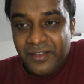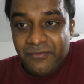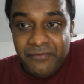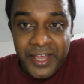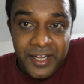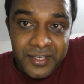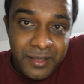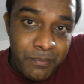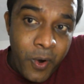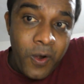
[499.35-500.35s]
when the
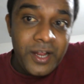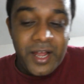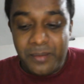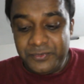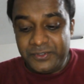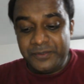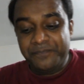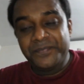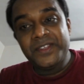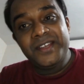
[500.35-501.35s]
ball comes
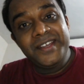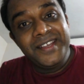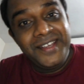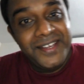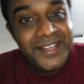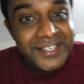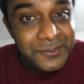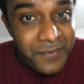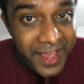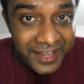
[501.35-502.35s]
his
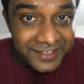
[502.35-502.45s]
way.